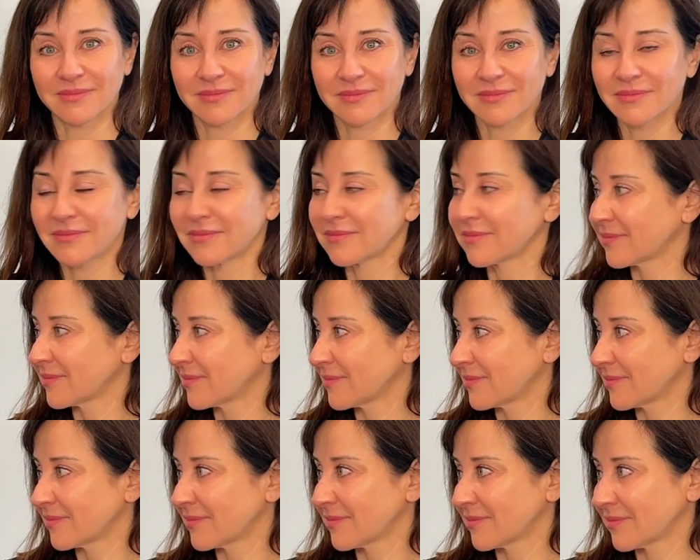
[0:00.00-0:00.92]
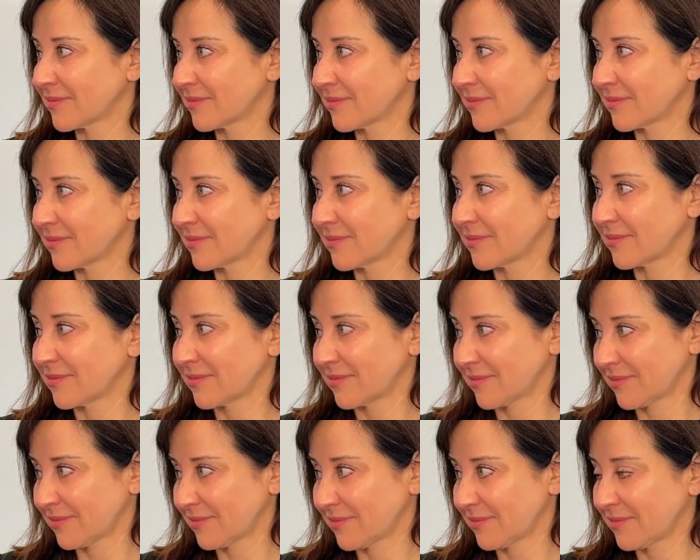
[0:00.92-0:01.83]

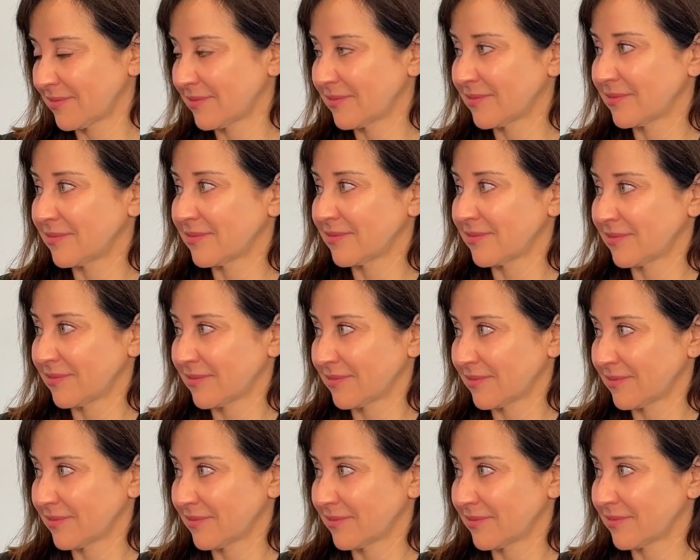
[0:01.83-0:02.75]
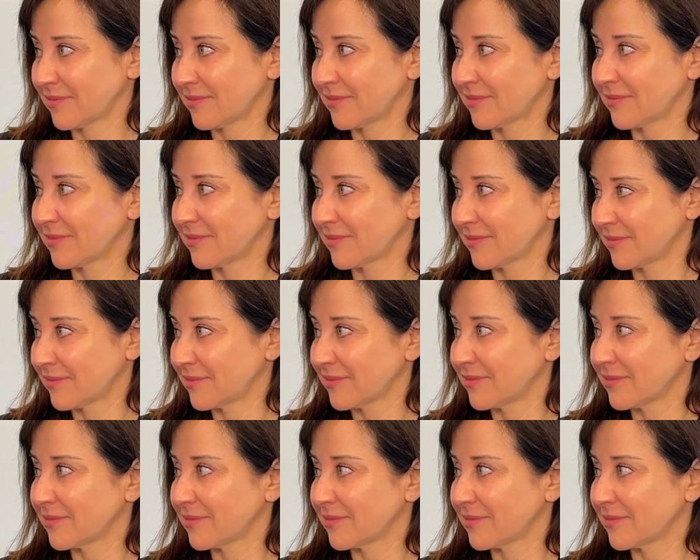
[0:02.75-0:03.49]
(not speaking)